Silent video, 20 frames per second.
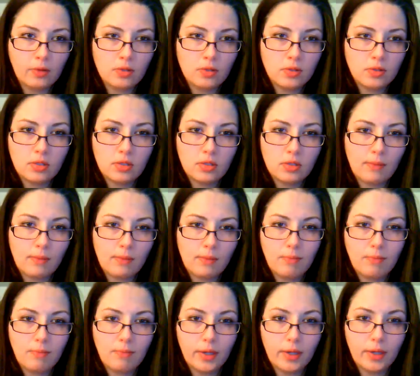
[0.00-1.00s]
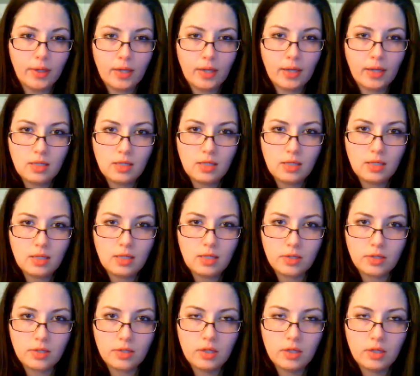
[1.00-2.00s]
some punk ass
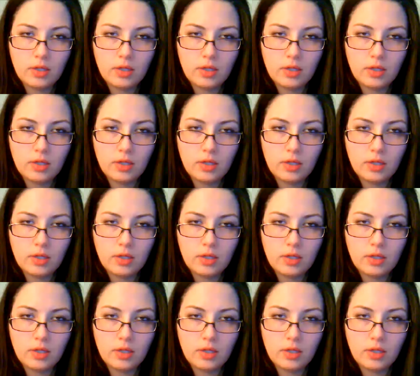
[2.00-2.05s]
teenager.